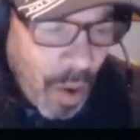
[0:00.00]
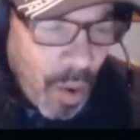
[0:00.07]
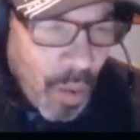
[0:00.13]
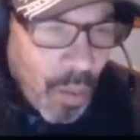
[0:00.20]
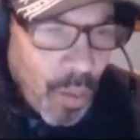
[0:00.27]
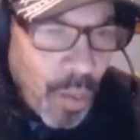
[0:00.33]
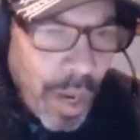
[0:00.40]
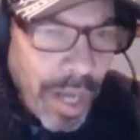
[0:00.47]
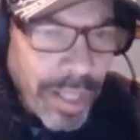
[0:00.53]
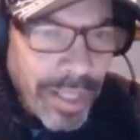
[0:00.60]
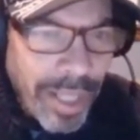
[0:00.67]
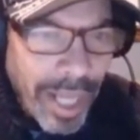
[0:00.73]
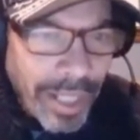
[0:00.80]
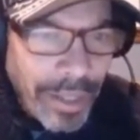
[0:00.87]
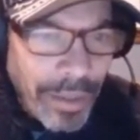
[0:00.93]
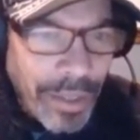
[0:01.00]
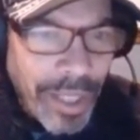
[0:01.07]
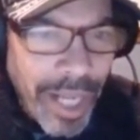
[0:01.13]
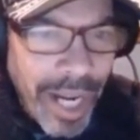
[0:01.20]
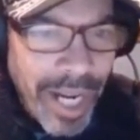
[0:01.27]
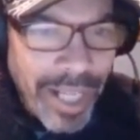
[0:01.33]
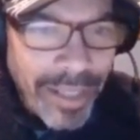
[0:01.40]
with, like you were
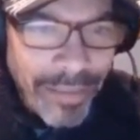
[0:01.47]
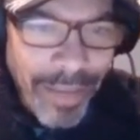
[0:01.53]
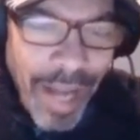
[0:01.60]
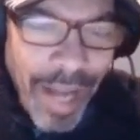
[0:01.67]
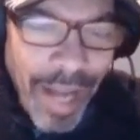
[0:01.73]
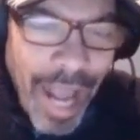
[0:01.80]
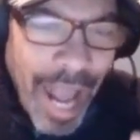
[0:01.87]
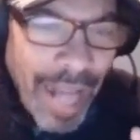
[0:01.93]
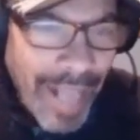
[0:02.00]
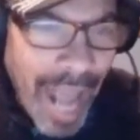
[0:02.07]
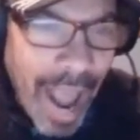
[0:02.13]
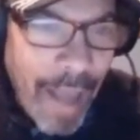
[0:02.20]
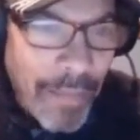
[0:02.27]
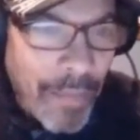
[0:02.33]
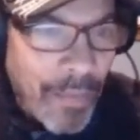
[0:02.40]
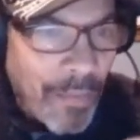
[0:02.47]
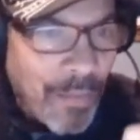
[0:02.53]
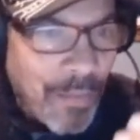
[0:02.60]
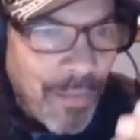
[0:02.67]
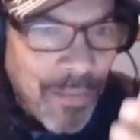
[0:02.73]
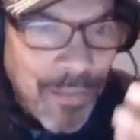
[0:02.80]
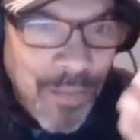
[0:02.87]
saying, a dime or
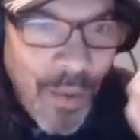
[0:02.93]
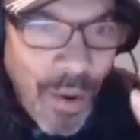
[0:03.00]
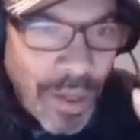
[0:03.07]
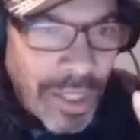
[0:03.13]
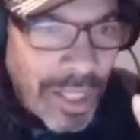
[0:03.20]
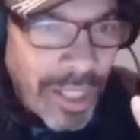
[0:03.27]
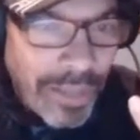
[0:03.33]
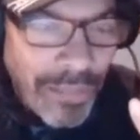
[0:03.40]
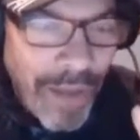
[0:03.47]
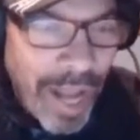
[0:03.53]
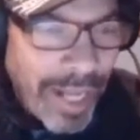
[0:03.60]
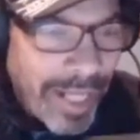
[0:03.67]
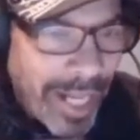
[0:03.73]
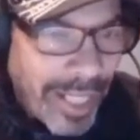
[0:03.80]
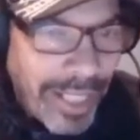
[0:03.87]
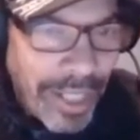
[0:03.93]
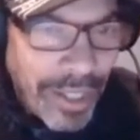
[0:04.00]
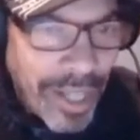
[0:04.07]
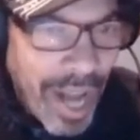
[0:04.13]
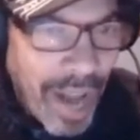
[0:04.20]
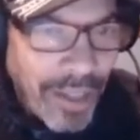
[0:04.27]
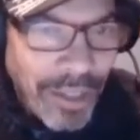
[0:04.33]
4 cents, find it under your
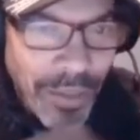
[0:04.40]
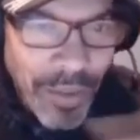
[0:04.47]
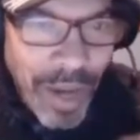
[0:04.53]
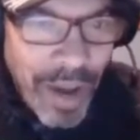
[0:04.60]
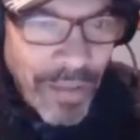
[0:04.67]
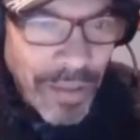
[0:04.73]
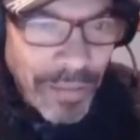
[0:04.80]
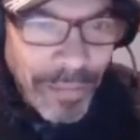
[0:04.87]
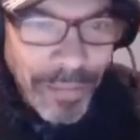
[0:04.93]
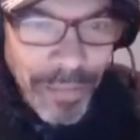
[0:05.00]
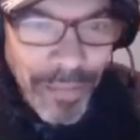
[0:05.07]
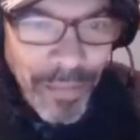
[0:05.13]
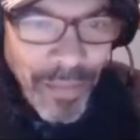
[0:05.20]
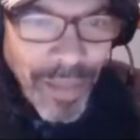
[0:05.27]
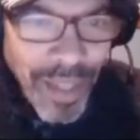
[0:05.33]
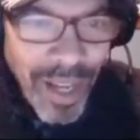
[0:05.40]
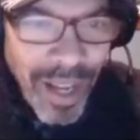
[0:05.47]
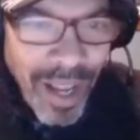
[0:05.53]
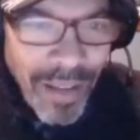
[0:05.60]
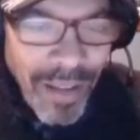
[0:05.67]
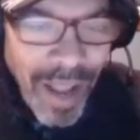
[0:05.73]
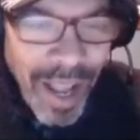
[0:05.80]
couch or whatever.
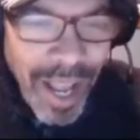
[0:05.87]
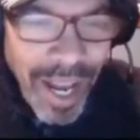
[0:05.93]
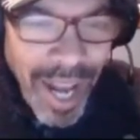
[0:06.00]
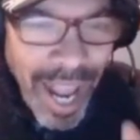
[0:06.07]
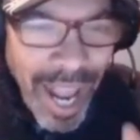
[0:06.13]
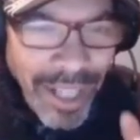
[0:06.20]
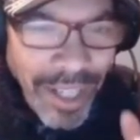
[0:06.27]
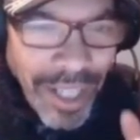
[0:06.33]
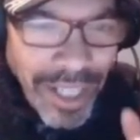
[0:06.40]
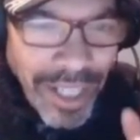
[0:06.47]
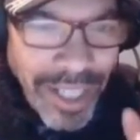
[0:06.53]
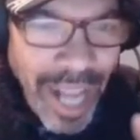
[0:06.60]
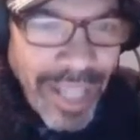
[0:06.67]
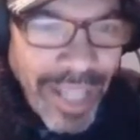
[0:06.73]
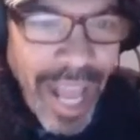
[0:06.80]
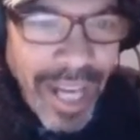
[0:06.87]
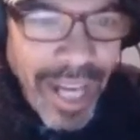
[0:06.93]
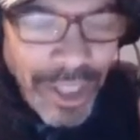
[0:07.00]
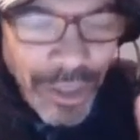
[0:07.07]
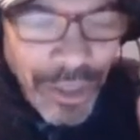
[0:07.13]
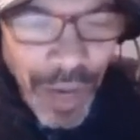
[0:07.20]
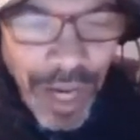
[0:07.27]
And you can take that and
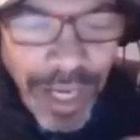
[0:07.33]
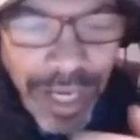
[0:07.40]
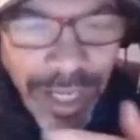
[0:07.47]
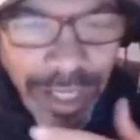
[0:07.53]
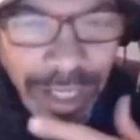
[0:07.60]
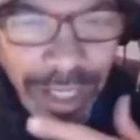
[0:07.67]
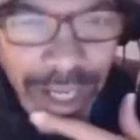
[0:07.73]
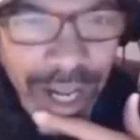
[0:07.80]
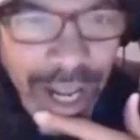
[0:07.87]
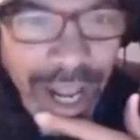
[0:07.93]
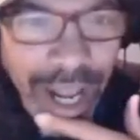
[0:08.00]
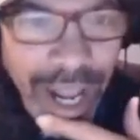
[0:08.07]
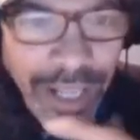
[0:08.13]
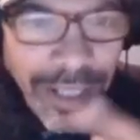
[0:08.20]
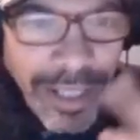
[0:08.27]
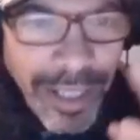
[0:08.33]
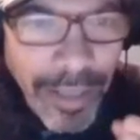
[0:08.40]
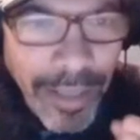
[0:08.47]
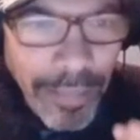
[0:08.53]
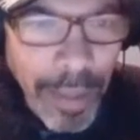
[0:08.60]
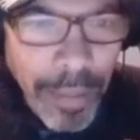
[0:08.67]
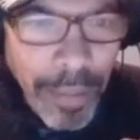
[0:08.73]
trade it. And some
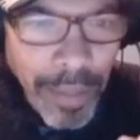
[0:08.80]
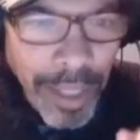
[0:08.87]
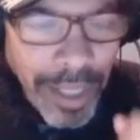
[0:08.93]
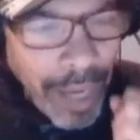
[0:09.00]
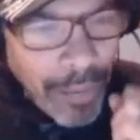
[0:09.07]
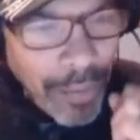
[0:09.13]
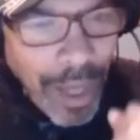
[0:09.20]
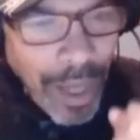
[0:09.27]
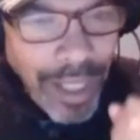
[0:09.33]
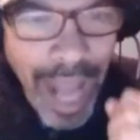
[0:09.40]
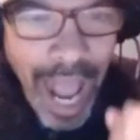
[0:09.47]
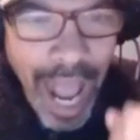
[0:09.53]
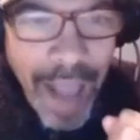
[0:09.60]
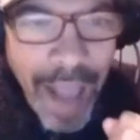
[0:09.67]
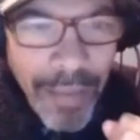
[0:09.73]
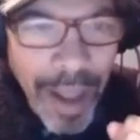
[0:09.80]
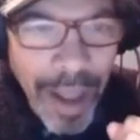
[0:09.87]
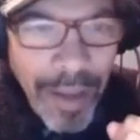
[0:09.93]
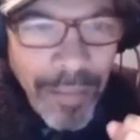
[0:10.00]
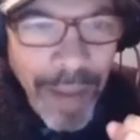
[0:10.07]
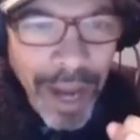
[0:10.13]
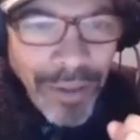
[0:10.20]
people can take 1 dime
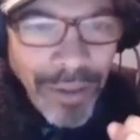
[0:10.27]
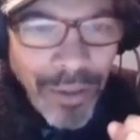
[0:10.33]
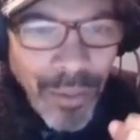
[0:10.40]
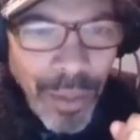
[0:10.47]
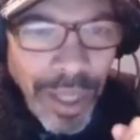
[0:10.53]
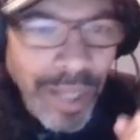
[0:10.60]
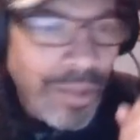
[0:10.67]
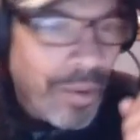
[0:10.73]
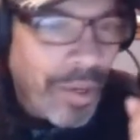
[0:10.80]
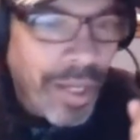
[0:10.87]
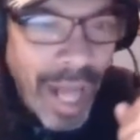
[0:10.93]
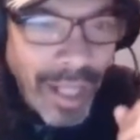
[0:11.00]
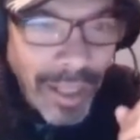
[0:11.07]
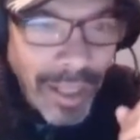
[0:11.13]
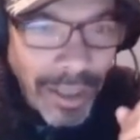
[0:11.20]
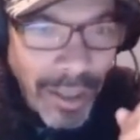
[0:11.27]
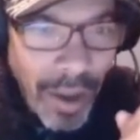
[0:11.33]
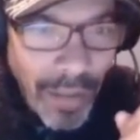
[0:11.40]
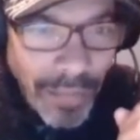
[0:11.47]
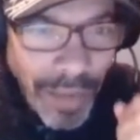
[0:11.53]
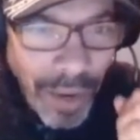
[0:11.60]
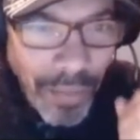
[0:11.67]
and make $20, $30 off
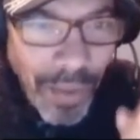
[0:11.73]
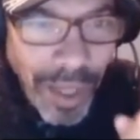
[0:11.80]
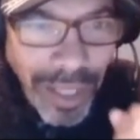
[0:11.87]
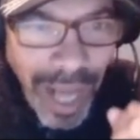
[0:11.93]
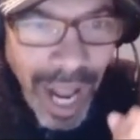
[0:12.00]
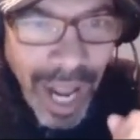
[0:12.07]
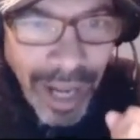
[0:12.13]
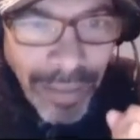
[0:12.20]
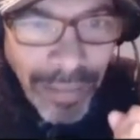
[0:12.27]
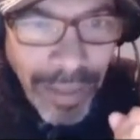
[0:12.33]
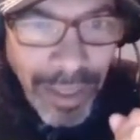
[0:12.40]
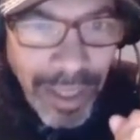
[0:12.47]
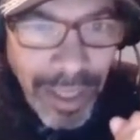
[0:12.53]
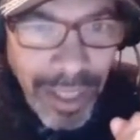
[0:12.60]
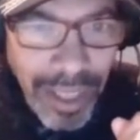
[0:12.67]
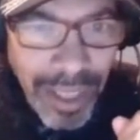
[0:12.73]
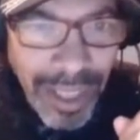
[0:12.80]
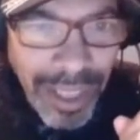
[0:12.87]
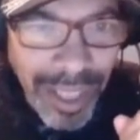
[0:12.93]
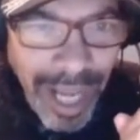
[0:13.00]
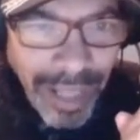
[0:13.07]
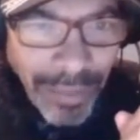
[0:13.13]
of that 1 dime.
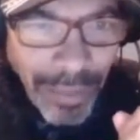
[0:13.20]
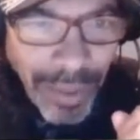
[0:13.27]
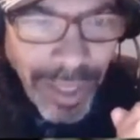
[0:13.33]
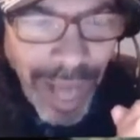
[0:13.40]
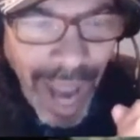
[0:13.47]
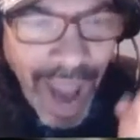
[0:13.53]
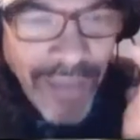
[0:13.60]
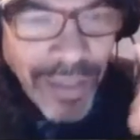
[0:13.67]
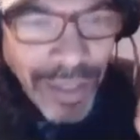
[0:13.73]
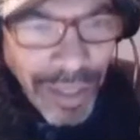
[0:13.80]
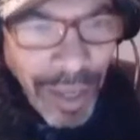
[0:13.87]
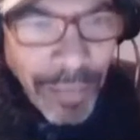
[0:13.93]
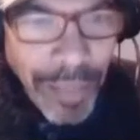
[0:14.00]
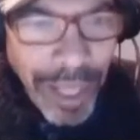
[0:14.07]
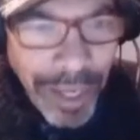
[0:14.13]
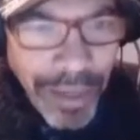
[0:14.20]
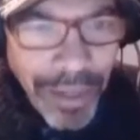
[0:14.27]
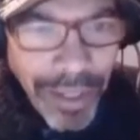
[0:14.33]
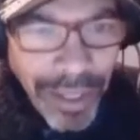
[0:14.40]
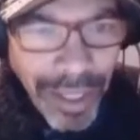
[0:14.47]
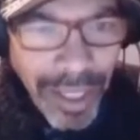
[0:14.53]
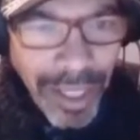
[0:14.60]
That's what's the average I'm
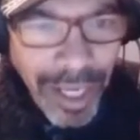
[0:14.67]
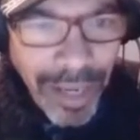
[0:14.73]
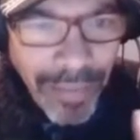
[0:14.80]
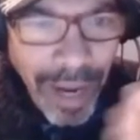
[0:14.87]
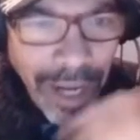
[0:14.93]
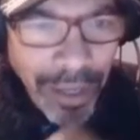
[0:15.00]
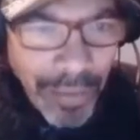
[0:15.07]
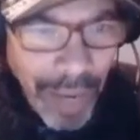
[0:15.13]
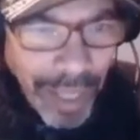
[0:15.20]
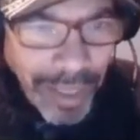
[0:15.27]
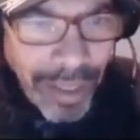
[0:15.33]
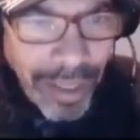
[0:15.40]
hearing. Am I correct?